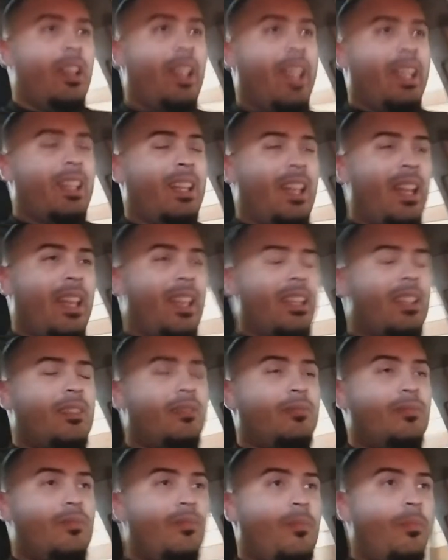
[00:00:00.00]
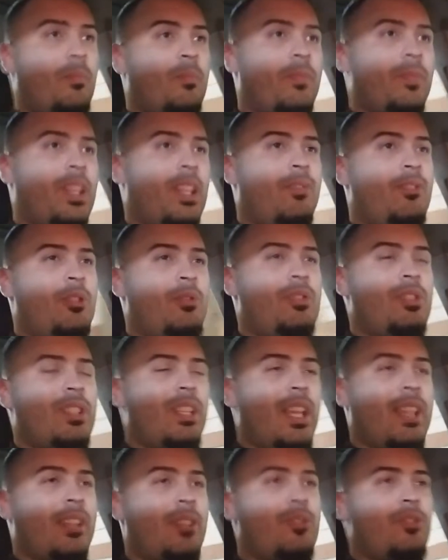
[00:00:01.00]
and like if you just
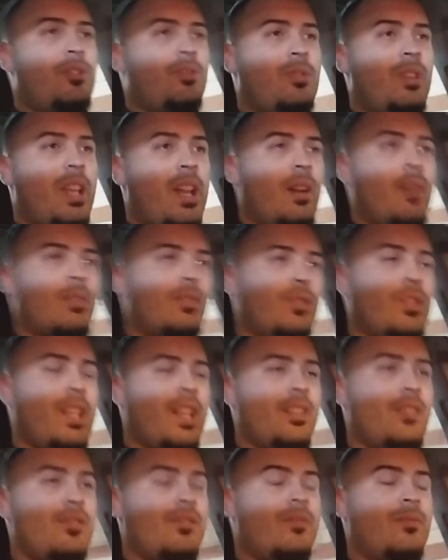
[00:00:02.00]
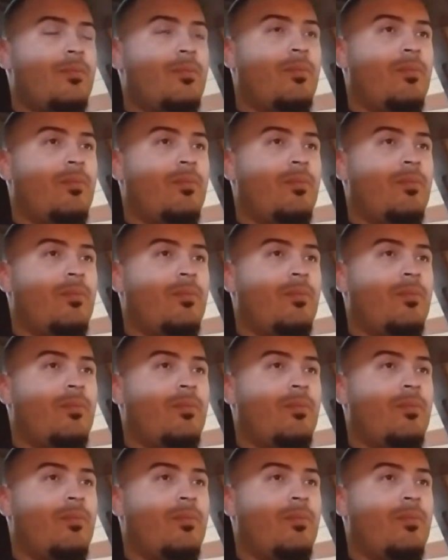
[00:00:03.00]
get their 2 character dice,